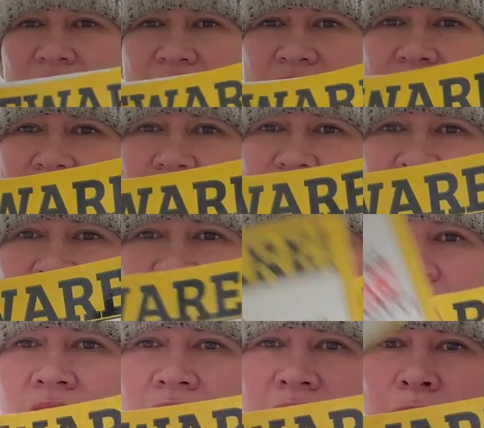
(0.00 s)
a
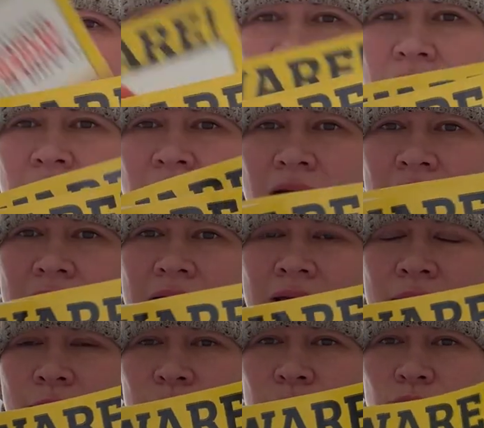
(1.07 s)
scarlet macaw,
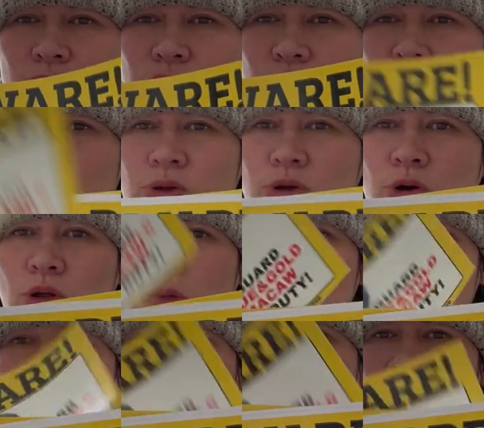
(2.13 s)
blue gold
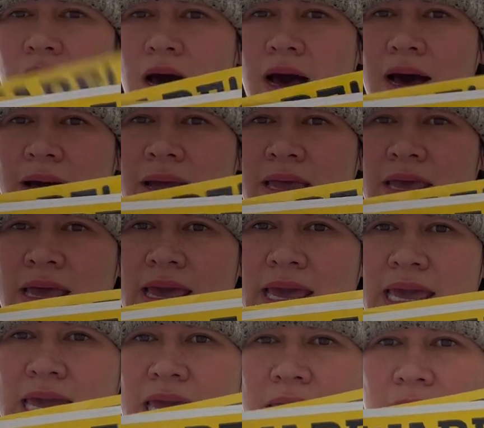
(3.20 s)
macaw,
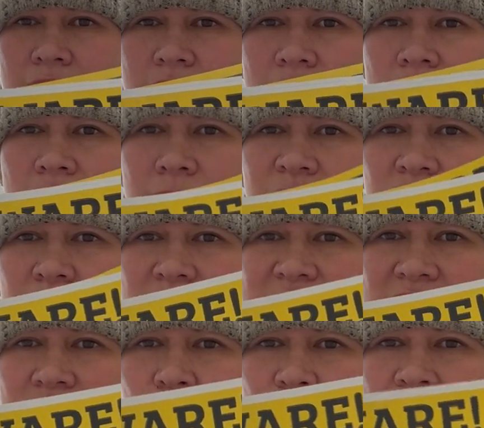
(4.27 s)
a um,
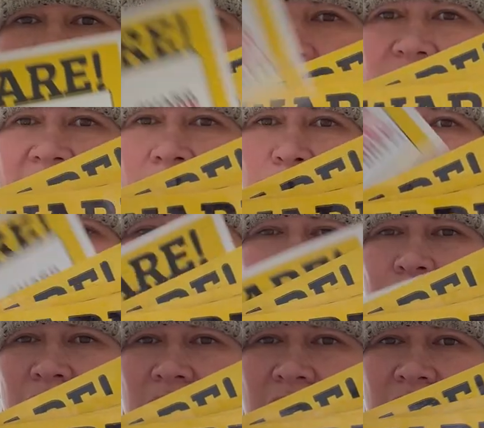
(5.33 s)
yellow net
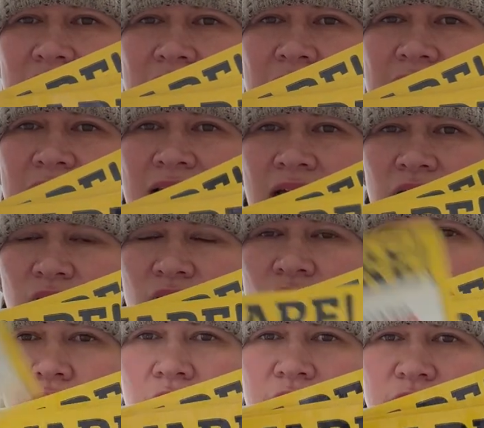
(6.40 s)
Amazon macaw,
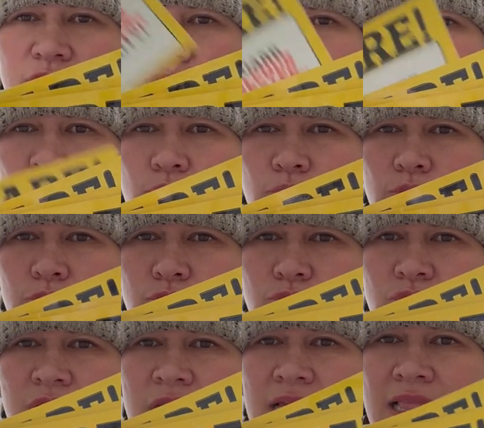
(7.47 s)

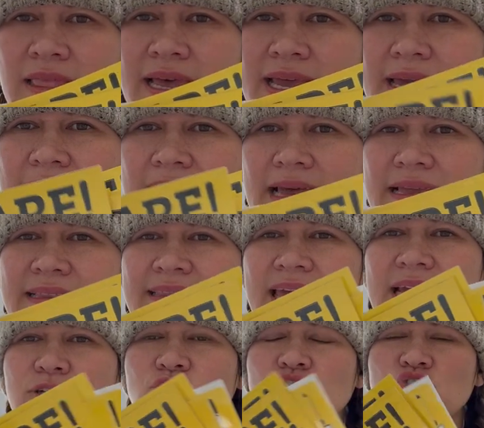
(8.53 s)
cockatoos, like
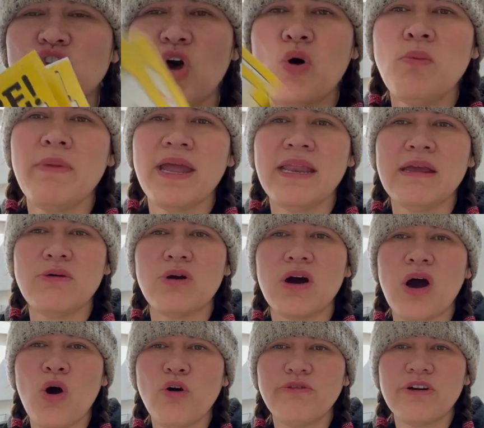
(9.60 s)
there's so many
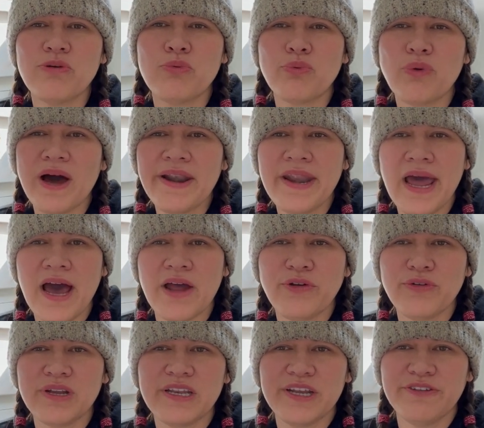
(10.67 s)
over
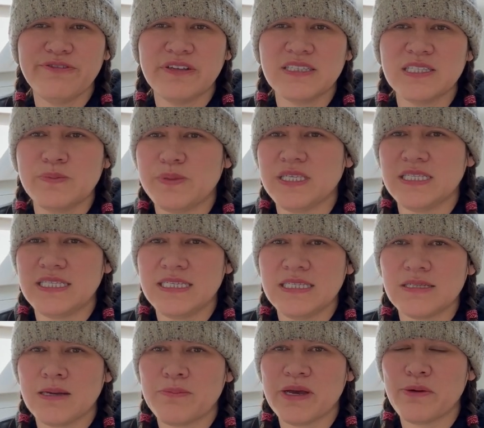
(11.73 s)
100 different
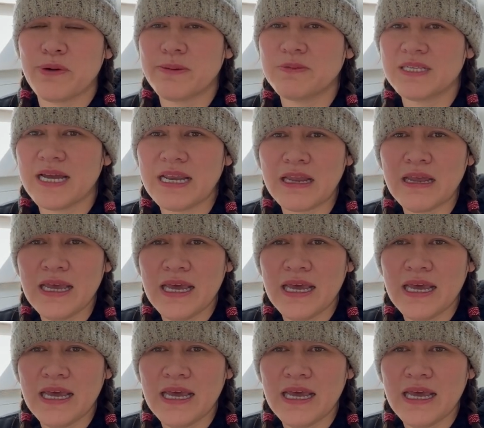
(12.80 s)
species on my website